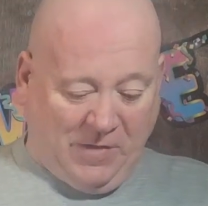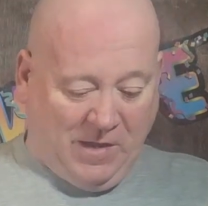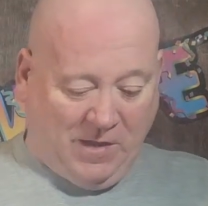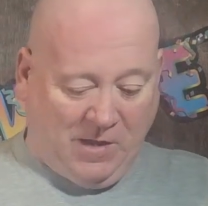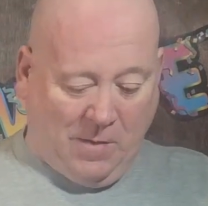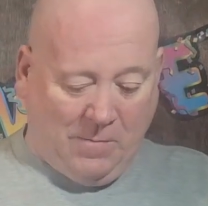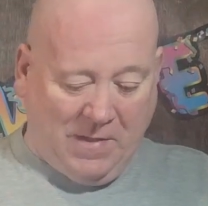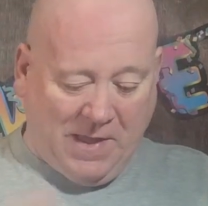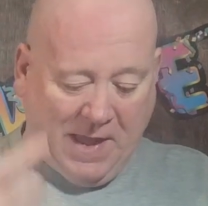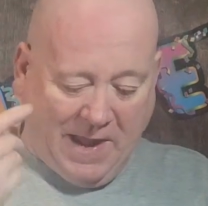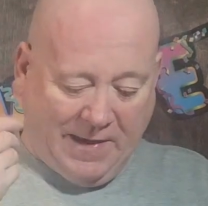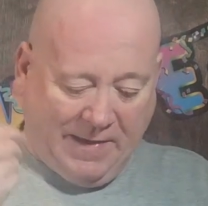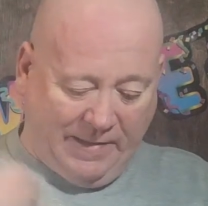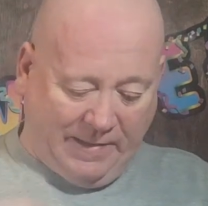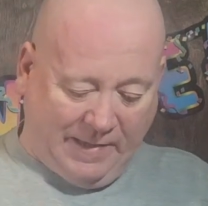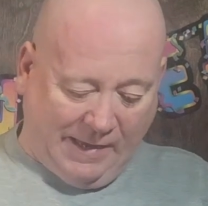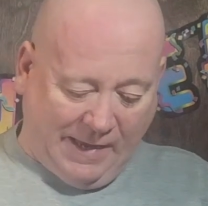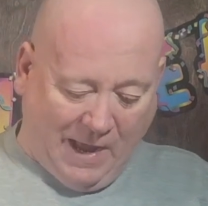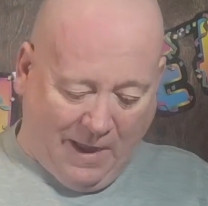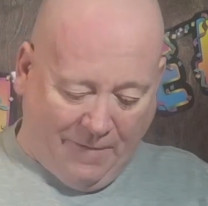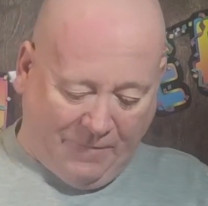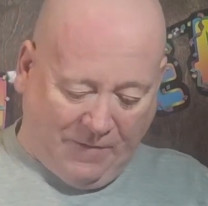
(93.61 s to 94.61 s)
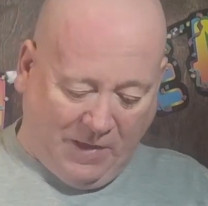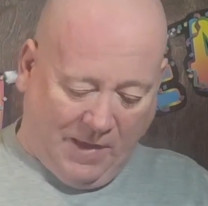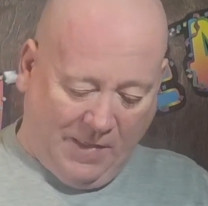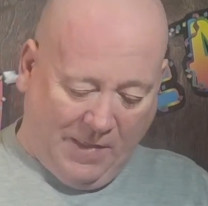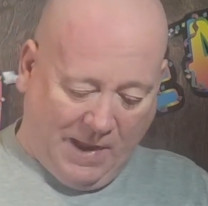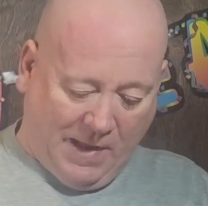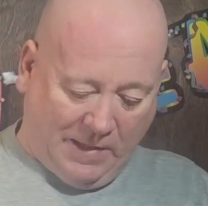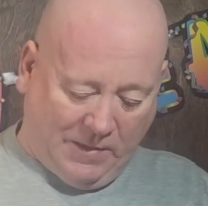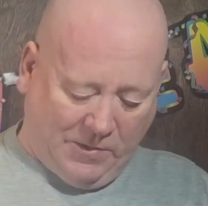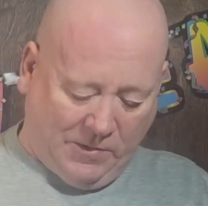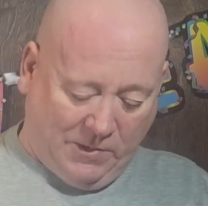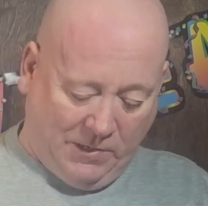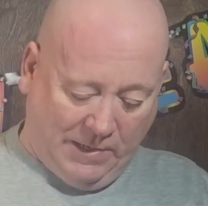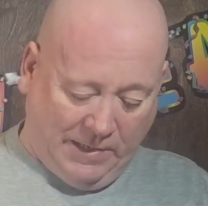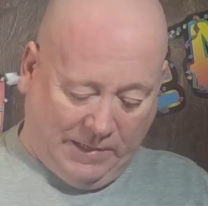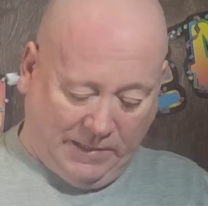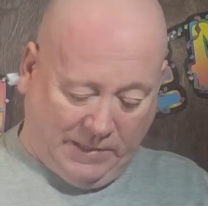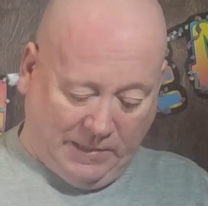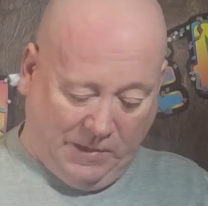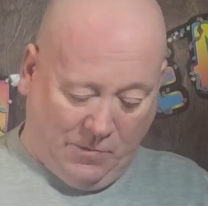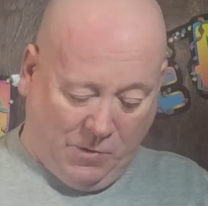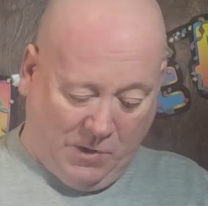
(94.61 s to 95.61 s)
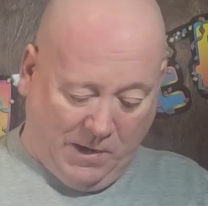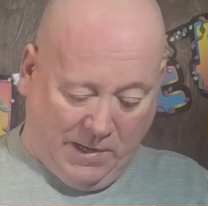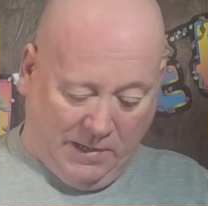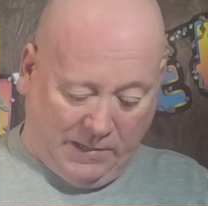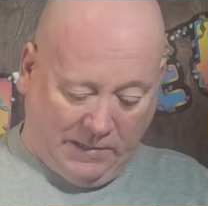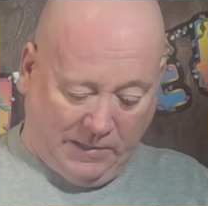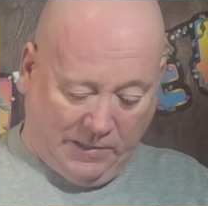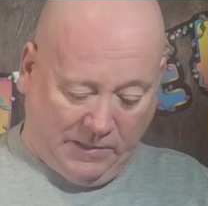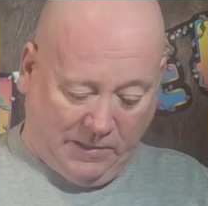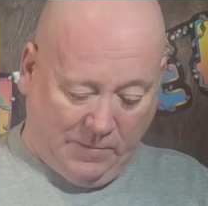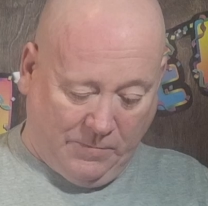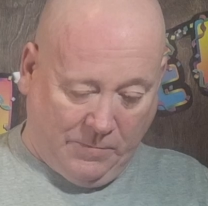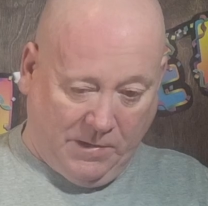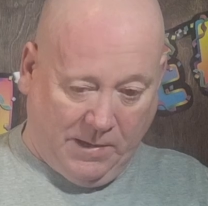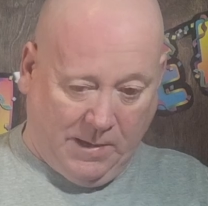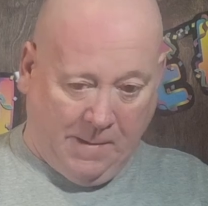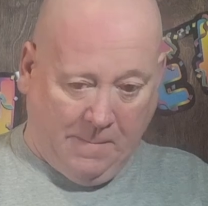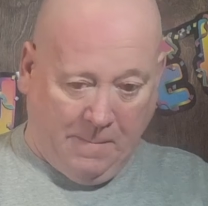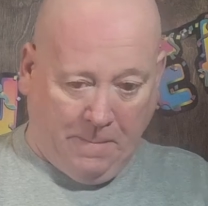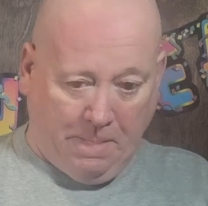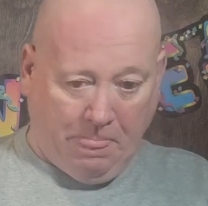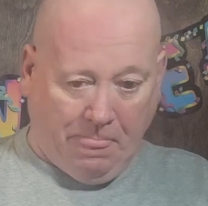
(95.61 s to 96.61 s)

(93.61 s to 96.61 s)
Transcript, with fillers: It could be anything after that, though. Let's see what else it could be.